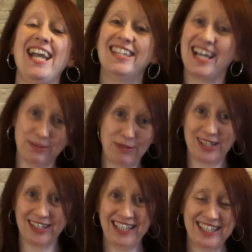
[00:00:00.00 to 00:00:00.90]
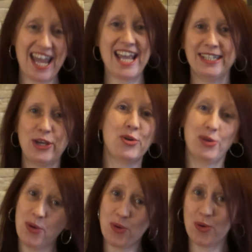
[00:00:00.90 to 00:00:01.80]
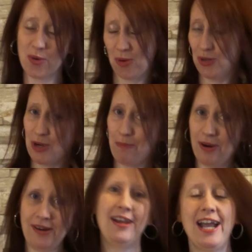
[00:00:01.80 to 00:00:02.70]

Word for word: And last but not least is our Ho Ho Ho jumper.